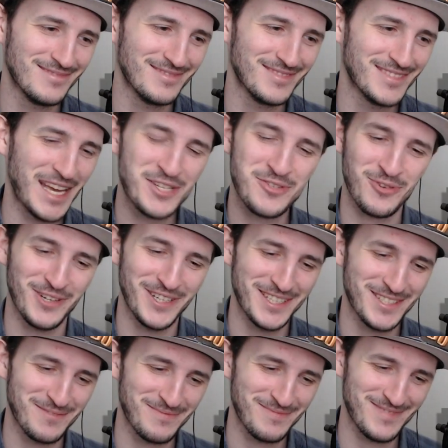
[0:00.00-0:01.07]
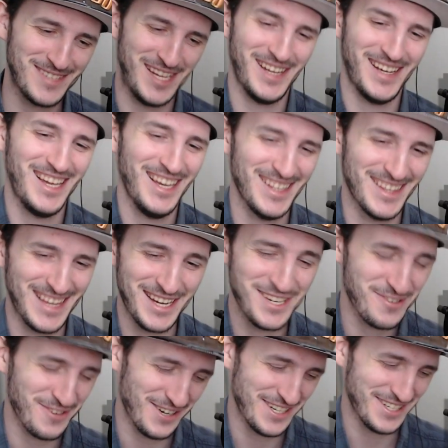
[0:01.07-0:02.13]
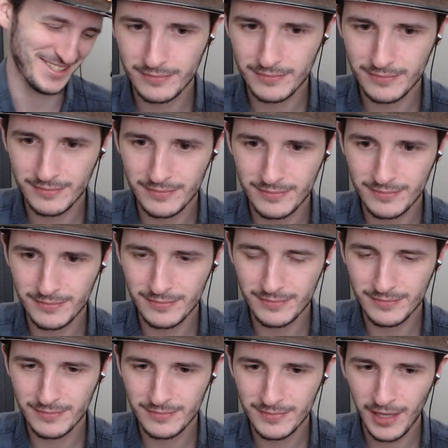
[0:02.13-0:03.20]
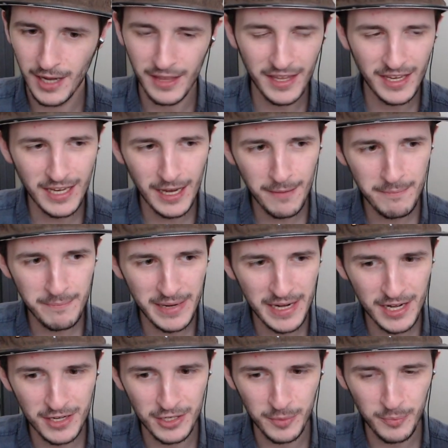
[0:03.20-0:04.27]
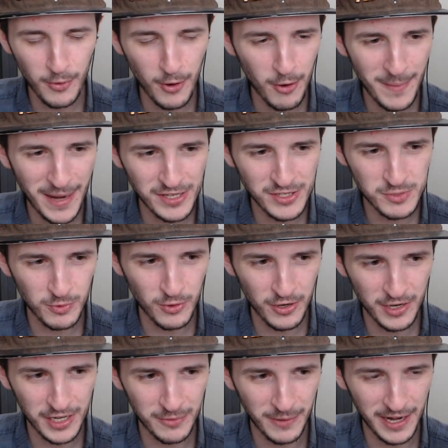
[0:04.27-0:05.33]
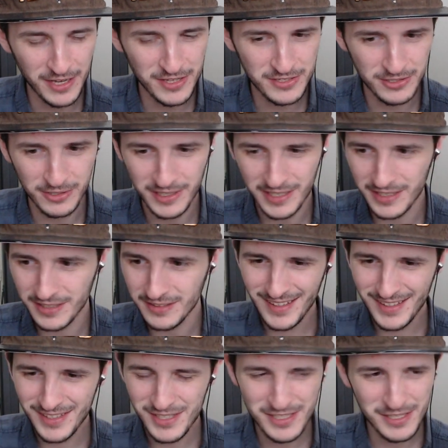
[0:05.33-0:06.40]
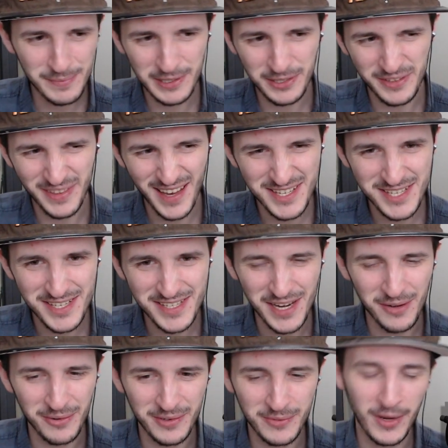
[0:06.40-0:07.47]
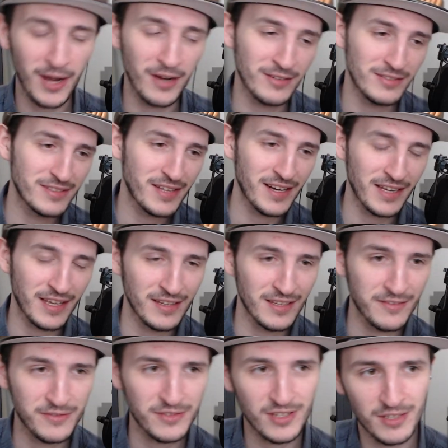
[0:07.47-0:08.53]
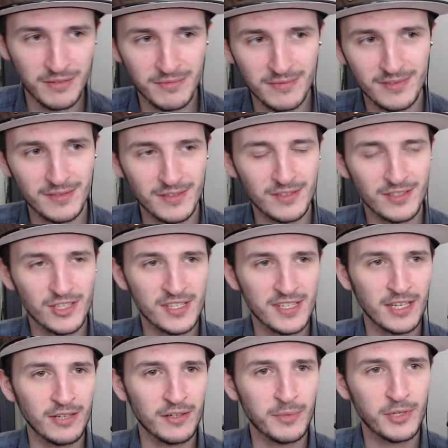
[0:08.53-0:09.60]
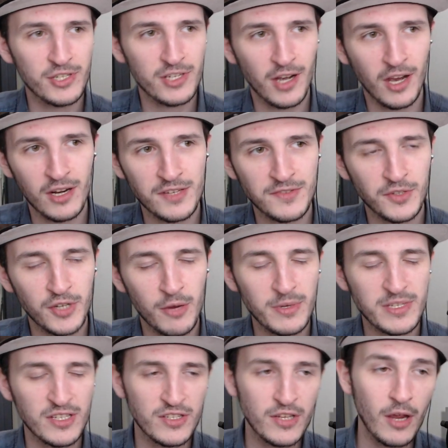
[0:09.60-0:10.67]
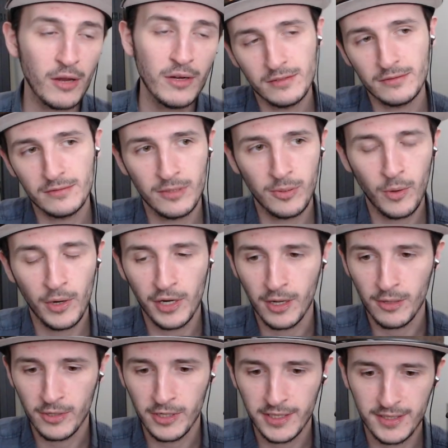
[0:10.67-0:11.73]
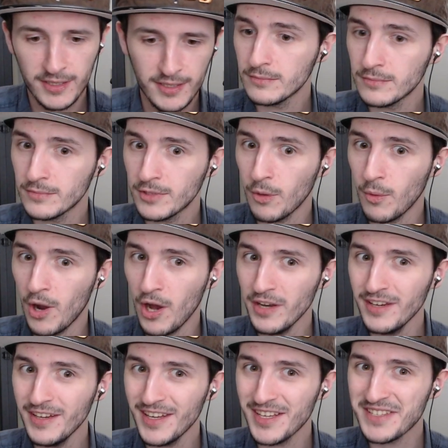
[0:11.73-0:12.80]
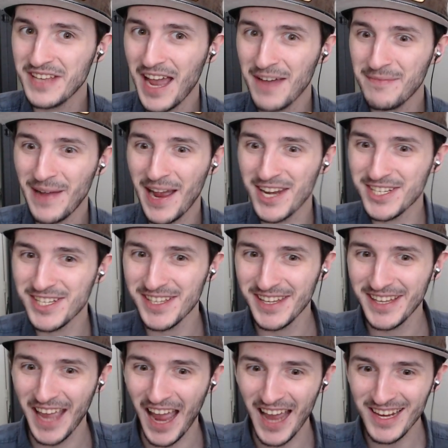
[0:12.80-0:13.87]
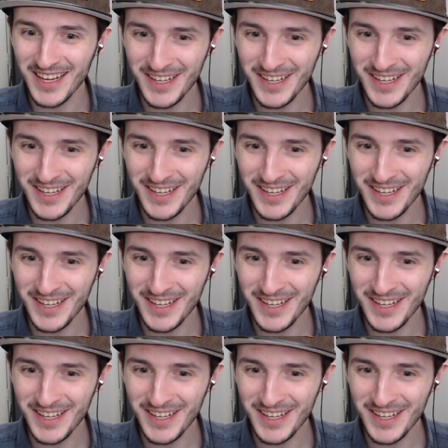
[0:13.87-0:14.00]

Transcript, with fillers: They tried. They tried. Are they getting beaten up? All man's walking away and talking. Just a bit unnecessary. Well, then again, they just killed a bunch of hollows for no reason. So, why not, right? Go on. Is that Apacci in the gang?